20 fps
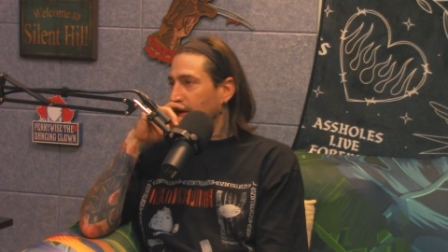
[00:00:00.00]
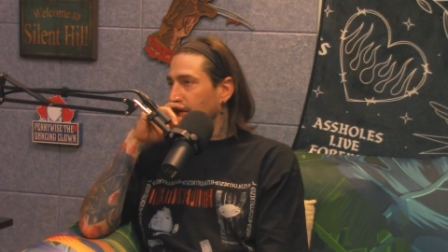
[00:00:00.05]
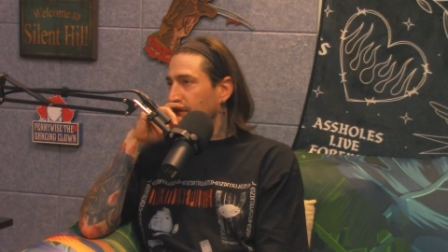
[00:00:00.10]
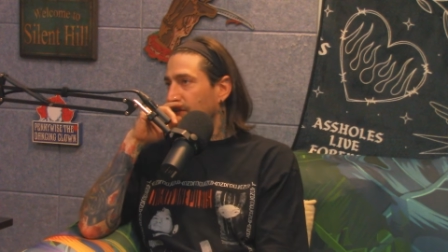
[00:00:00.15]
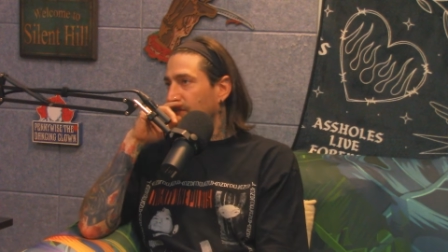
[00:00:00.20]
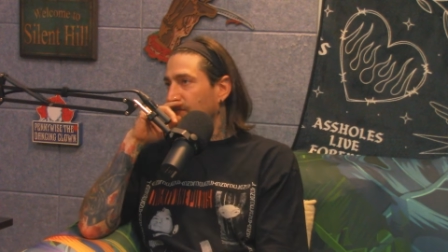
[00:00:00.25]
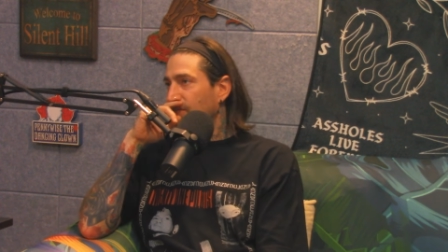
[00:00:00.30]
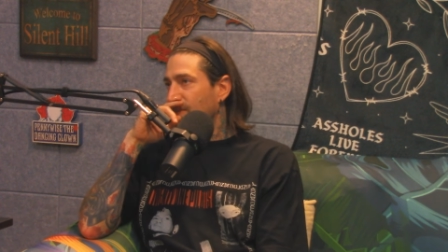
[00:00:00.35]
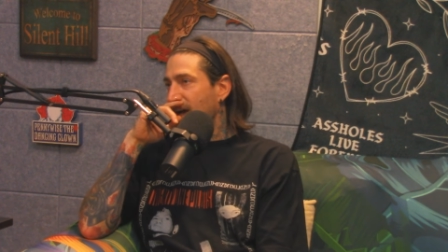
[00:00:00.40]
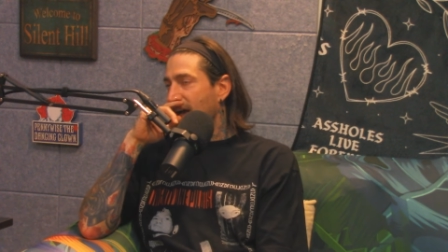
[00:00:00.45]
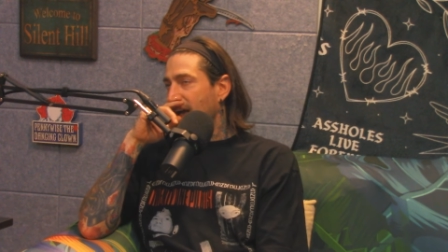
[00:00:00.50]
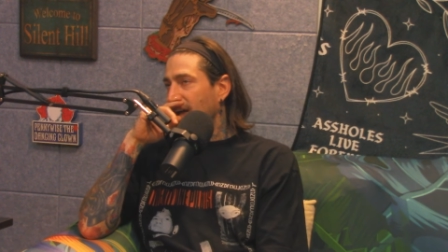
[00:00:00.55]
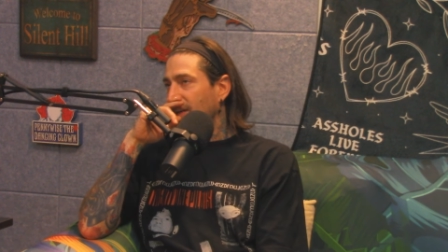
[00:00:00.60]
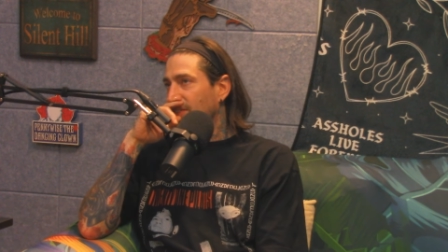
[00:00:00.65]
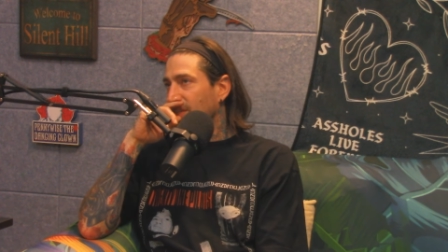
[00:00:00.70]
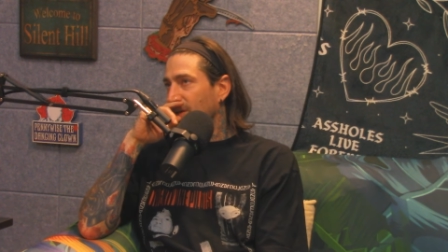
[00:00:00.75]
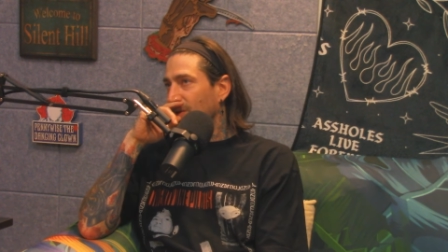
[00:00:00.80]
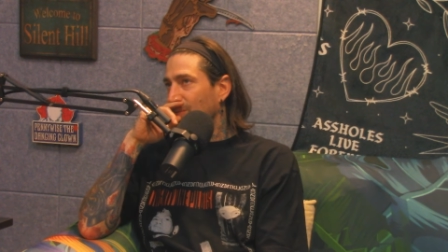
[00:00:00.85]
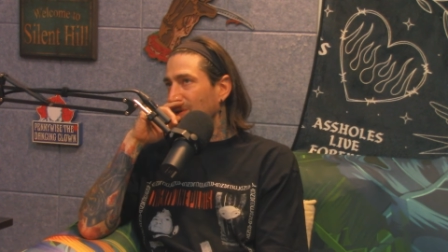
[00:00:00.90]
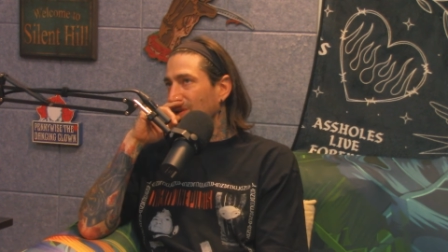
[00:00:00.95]
the
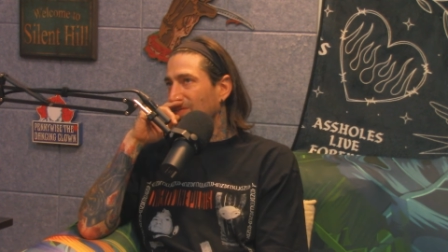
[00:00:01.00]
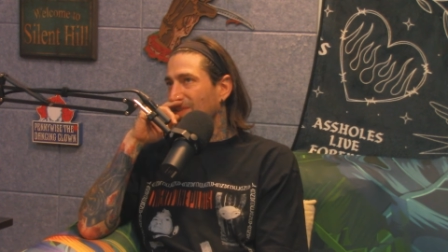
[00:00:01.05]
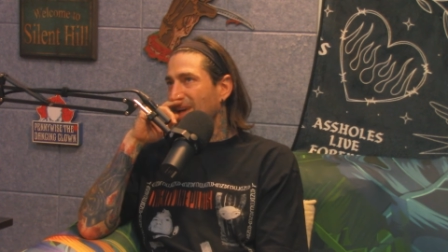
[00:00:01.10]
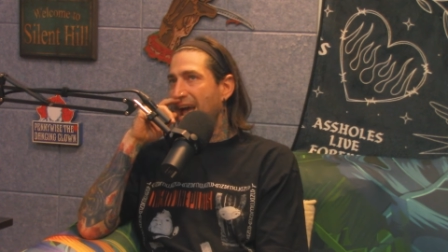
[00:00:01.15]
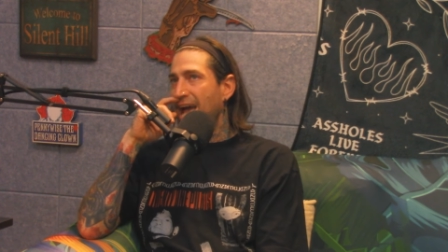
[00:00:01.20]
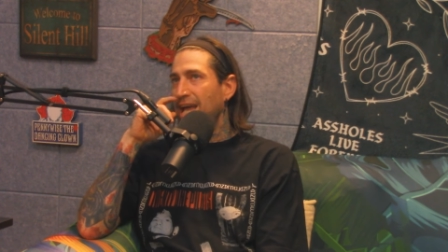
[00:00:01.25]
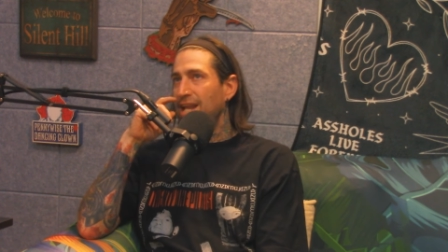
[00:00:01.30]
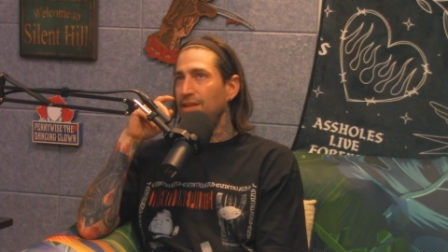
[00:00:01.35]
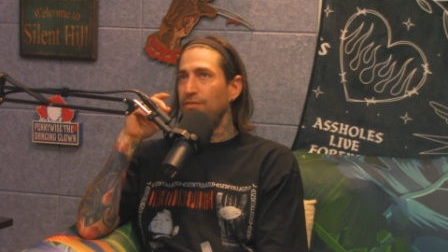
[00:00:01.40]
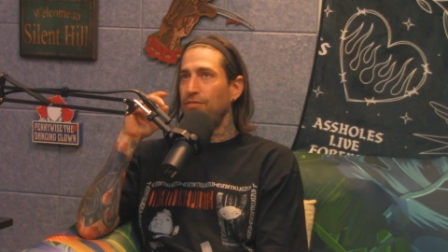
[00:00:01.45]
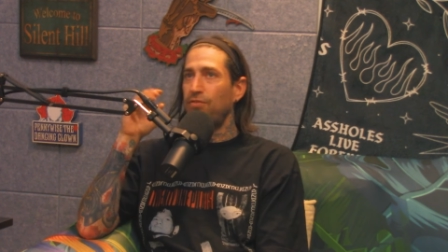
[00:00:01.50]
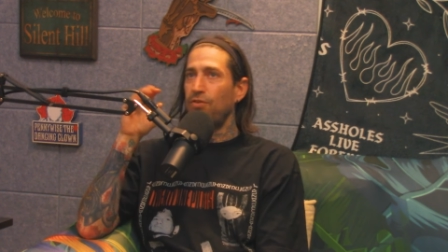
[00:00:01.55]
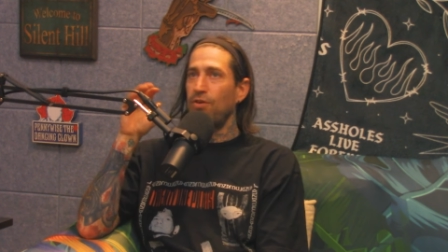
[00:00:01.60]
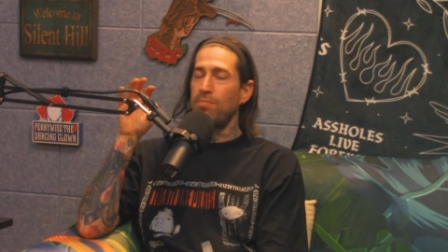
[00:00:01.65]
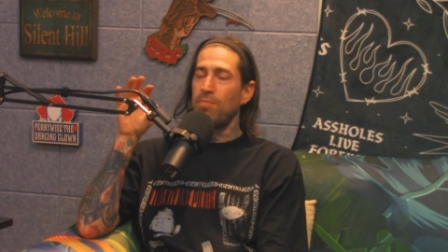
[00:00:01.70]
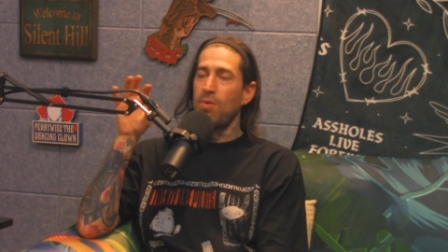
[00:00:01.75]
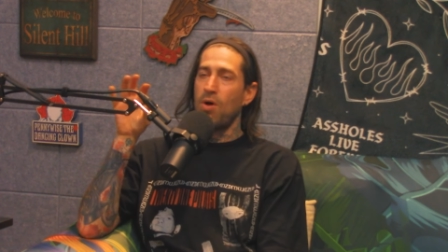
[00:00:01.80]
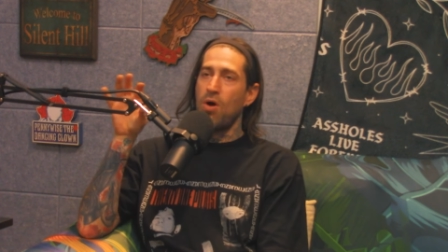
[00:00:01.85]
fact that we've had it from